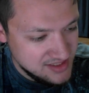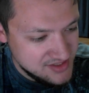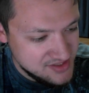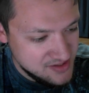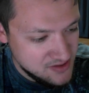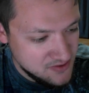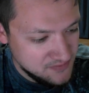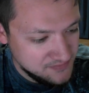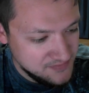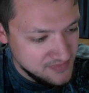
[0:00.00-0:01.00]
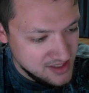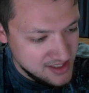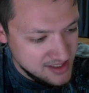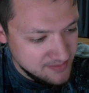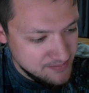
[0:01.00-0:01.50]
So,
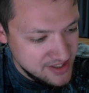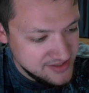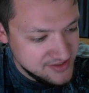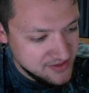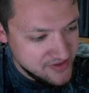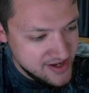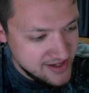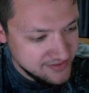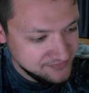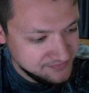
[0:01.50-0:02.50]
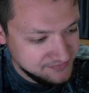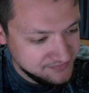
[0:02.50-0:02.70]
based on that,